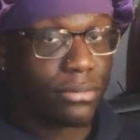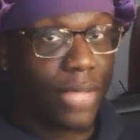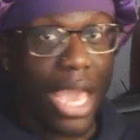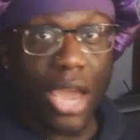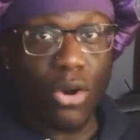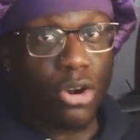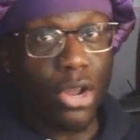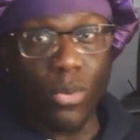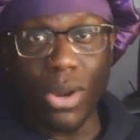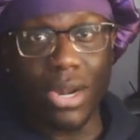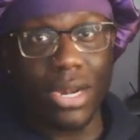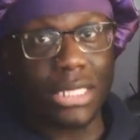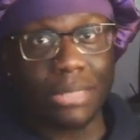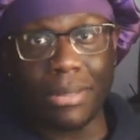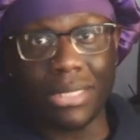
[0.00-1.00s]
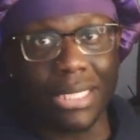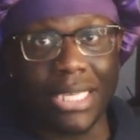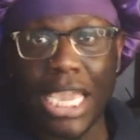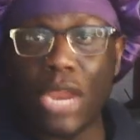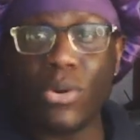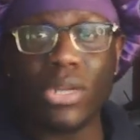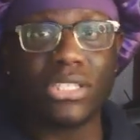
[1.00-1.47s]
I don't know what it is about the
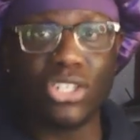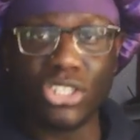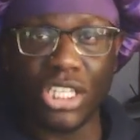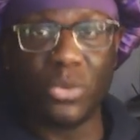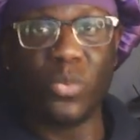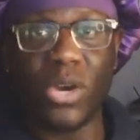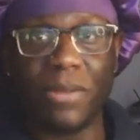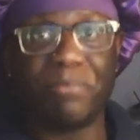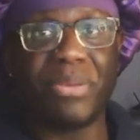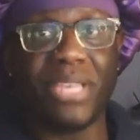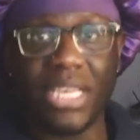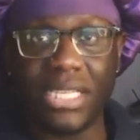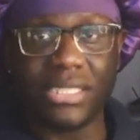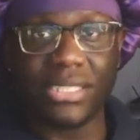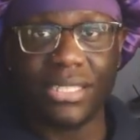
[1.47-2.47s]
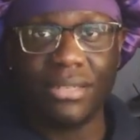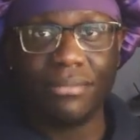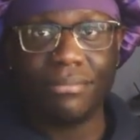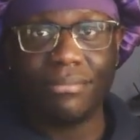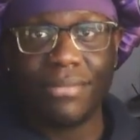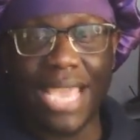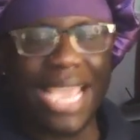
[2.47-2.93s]
characters in One Piece
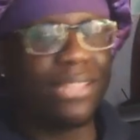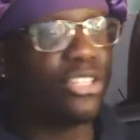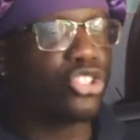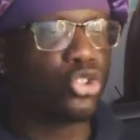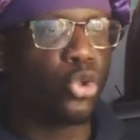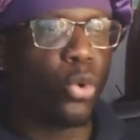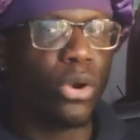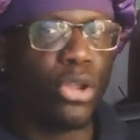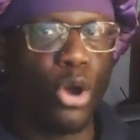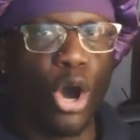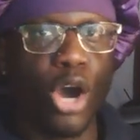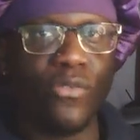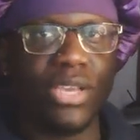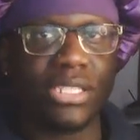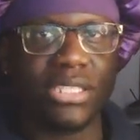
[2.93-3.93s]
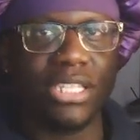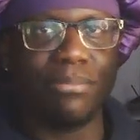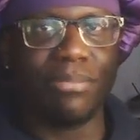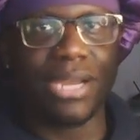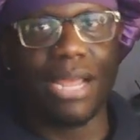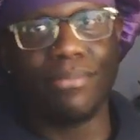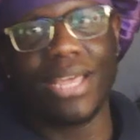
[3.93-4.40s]
and the story, obviously,
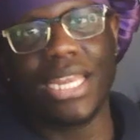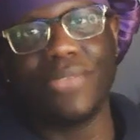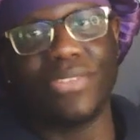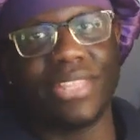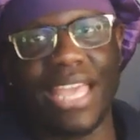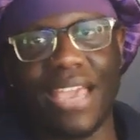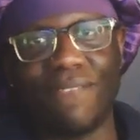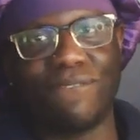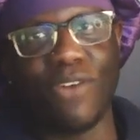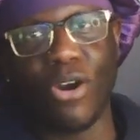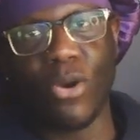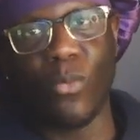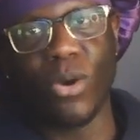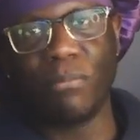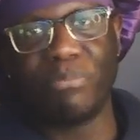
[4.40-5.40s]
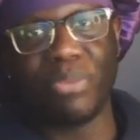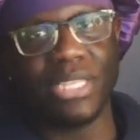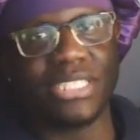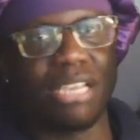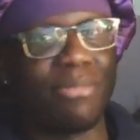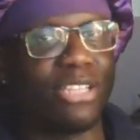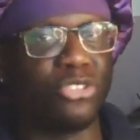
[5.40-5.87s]
but I'm not even that far in One
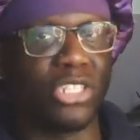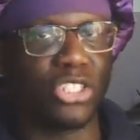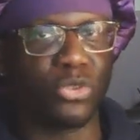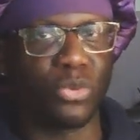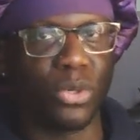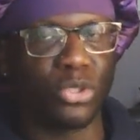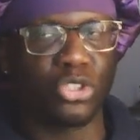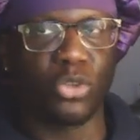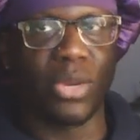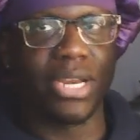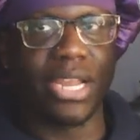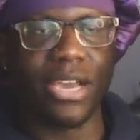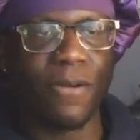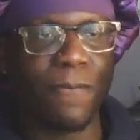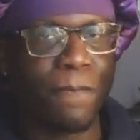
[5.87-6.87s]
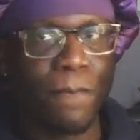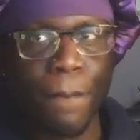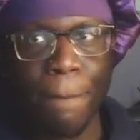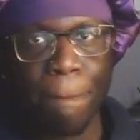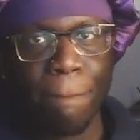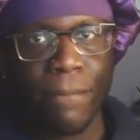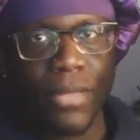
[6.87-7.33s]
Piece. I'm at Dressrosa right now.
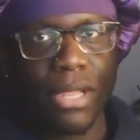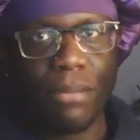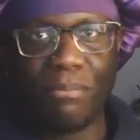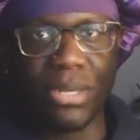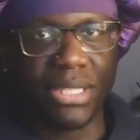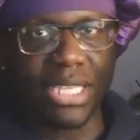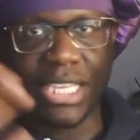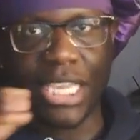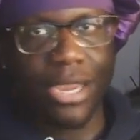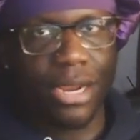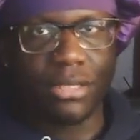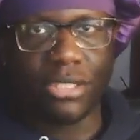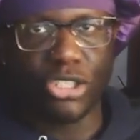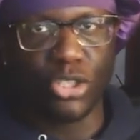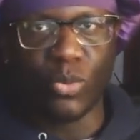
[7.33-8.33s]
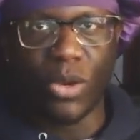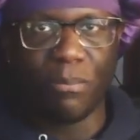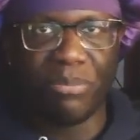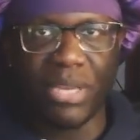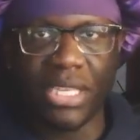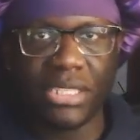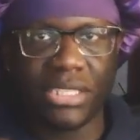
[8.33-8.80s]
But the characters in One
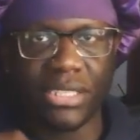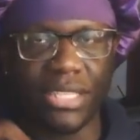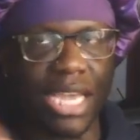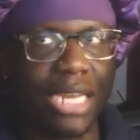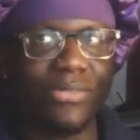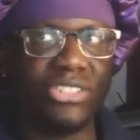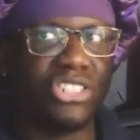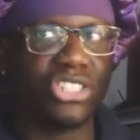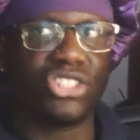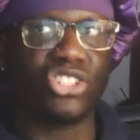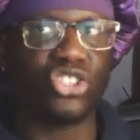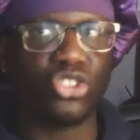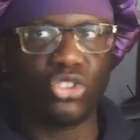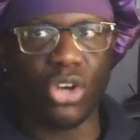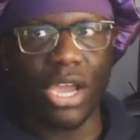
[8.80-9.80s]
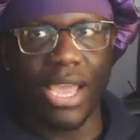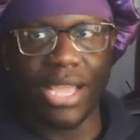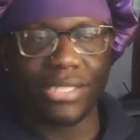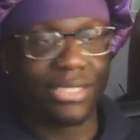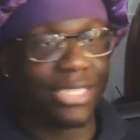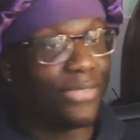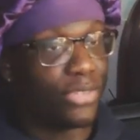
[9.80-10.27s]
Piece, not even just the Straw
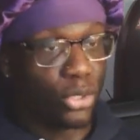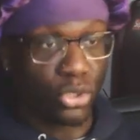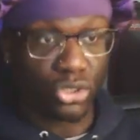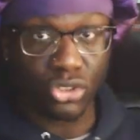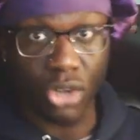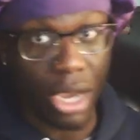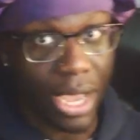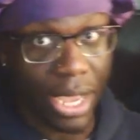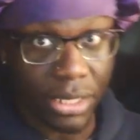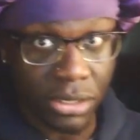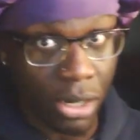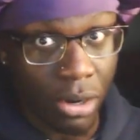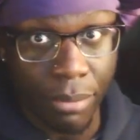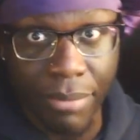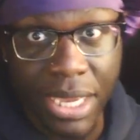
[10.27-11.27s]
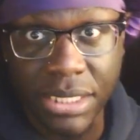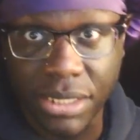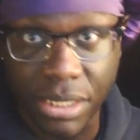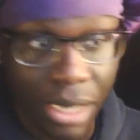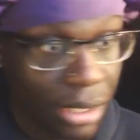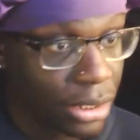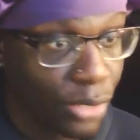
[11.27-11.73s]
Hats, even though the Straw Hats are
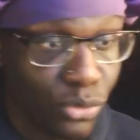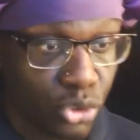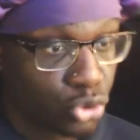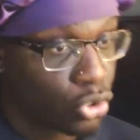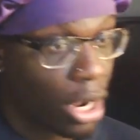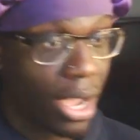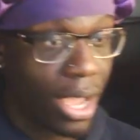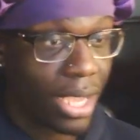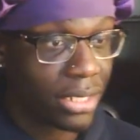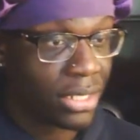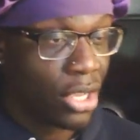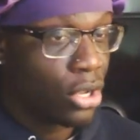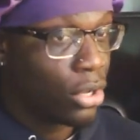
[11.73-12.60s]
amazing. I love the Straw Hats.